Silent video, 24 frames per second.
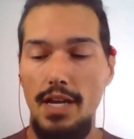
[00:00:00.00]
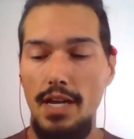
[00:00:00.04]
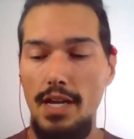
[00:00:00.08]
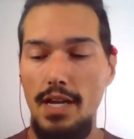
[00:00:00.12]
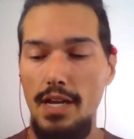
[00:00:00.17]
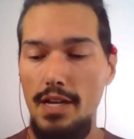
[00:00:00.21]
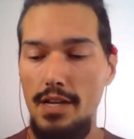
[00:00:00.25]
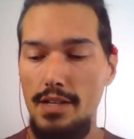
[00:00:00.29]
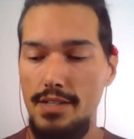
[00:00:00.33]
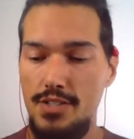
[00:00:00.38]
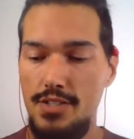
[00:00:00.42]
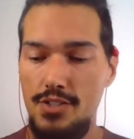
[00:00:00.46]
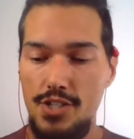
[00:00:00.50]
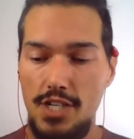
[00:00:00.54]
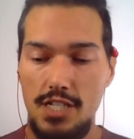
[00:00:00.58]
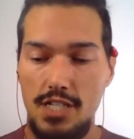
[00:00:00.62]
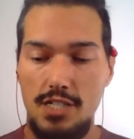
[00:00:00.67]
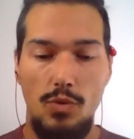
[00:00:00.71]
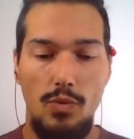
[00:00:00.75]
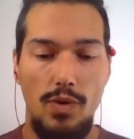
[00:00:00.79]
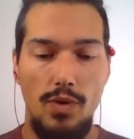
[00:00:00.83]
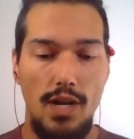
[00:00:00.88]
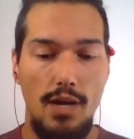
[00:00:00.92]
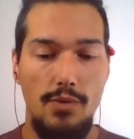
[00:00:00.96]
This
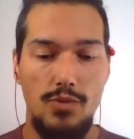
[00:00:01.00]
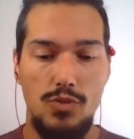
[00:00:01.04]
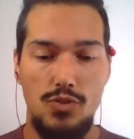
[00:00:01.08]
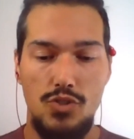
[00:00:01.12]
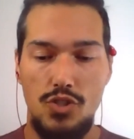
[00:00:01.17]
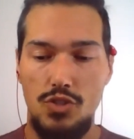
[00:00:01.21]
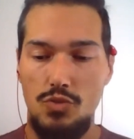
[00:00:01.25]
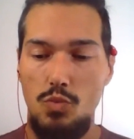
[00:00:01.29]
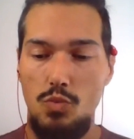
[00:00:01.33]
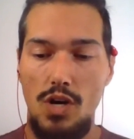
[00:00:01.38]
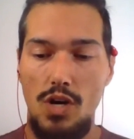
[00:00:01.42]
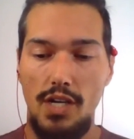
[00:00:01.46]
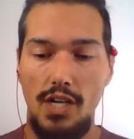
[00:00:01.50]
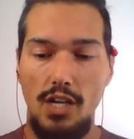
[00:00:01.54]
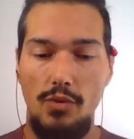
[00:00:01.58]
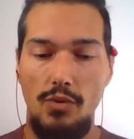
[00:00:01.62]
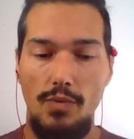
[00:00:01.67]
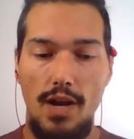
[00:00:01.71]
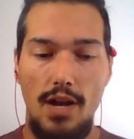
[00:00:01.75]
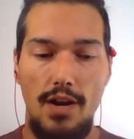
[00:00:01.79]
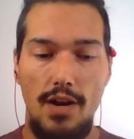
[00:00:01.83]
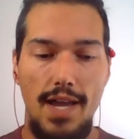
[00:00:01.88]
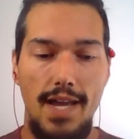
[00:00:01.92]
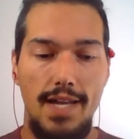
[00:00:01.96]
ingestible one, I was just walking
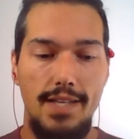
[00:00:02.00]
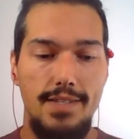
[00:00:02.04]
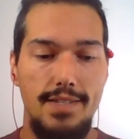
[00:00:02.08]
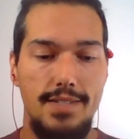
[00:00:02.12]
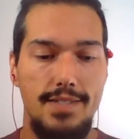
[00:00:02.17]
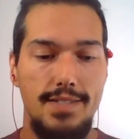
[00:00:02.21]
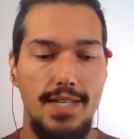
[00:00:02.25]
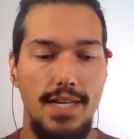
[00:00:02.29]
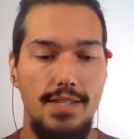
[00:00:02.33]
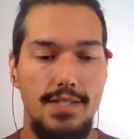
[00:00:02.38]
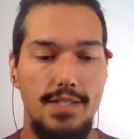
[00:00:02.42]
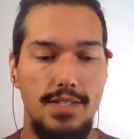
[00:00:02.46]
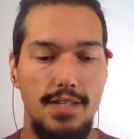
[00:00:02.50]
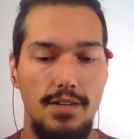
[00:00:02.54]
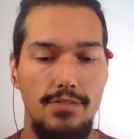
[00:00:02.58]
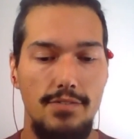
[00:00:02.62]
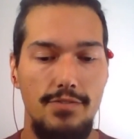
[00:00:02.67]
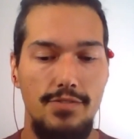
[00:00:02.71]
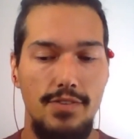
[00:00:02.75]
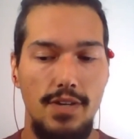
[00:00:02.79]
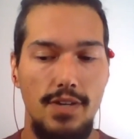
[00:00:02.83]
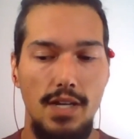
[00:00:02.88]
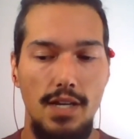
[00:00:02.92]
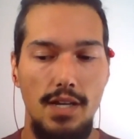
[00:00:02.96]
around, I had this sense
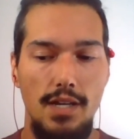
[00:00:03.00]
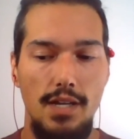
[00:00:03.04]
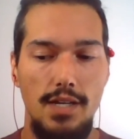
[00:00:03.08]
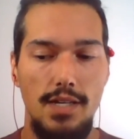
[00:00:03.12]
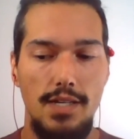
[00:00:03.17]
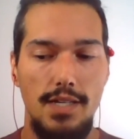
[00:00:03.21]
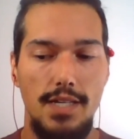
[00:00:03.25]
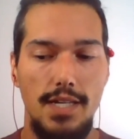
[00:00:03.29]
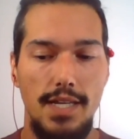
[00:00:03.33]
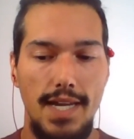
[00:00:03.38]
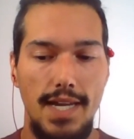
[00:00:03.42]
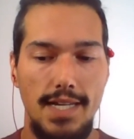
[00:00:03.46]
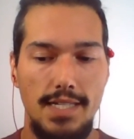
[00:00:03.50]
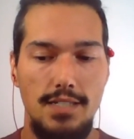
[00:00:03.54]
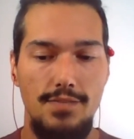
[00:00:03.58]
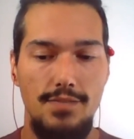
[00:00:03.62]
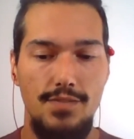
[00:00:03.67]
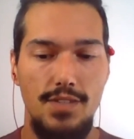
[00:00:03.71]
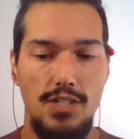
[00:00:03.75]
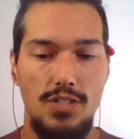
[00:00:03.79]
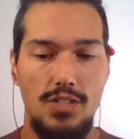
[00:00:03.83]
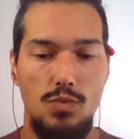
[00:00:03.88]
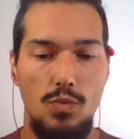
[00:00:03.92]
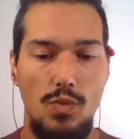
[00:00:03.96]
of
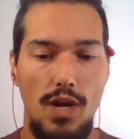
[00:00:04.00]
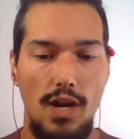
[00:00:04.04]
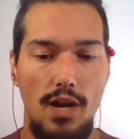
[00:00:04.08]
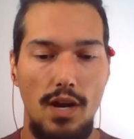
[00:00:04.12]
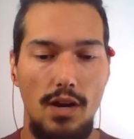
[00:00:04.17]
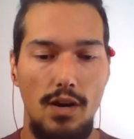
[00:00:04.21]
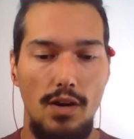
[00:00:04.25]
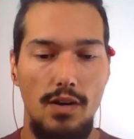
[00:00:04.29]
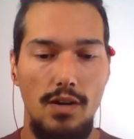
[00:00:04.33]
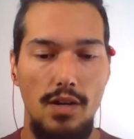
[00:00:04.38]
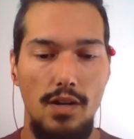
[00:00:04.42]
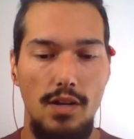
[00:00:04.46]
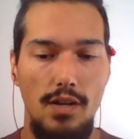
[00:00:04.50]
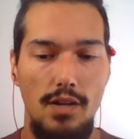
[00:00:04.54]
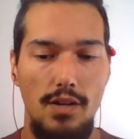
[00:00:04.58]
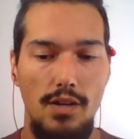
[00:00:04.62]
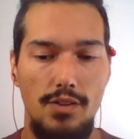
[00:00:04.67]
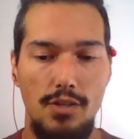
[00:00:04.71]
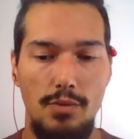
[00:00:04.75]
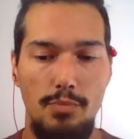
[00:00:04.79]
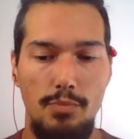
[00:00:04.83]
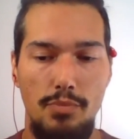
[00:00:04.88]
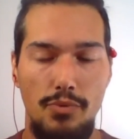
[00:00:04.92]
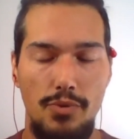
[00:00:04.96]
connectiveness where
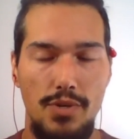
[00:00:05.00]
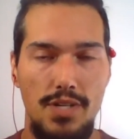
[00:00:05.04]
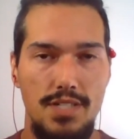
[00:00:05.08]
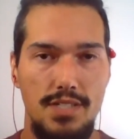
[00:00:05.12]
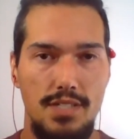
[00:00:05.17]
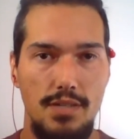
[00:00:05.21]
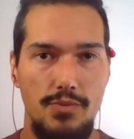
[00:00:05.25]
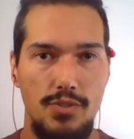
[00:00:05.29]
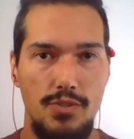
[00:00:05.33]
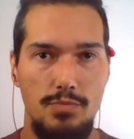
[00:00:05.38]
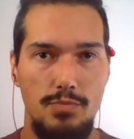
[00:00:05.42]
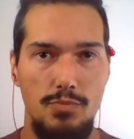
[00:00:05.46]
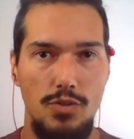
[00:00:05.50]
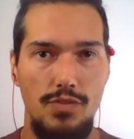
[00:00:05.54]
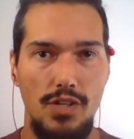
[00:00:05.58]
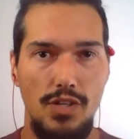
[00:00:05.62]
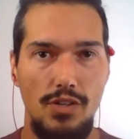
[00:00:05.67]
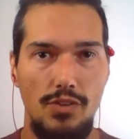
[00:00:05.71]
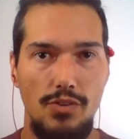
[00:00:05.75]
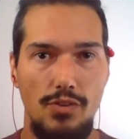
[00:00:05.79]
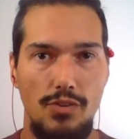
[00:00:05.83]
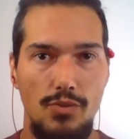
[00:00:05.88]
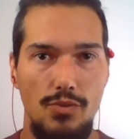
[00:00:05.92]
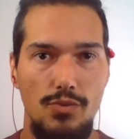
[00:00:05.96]
the breeze that was
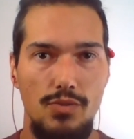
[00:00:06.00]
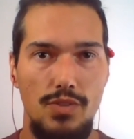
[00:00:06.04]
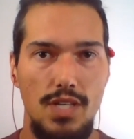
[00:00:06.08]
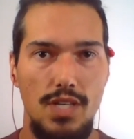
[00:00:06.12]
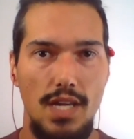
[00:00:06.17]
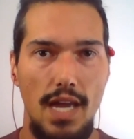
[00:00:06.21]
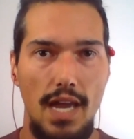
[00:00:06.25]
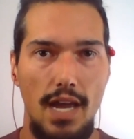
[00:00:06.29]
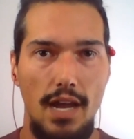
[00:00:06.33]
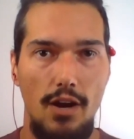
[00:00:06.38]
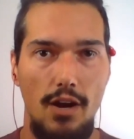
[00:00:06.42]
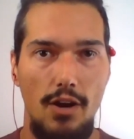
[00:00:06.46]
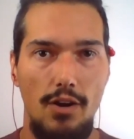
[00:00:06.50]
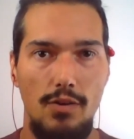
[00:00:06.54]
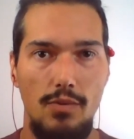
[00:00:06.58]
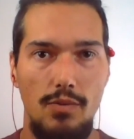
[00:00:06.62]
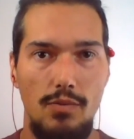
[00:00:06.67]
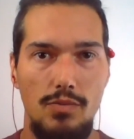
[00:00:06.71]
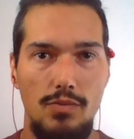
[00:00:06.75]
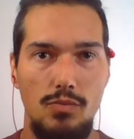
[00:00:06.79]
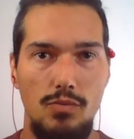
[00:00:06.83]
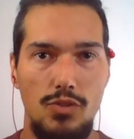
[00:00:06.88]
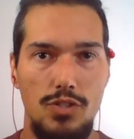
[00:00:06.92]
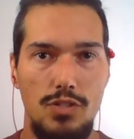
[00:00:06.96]
moving through the air
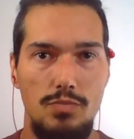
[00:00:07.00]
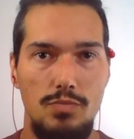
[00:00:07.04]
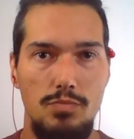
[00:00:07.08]
was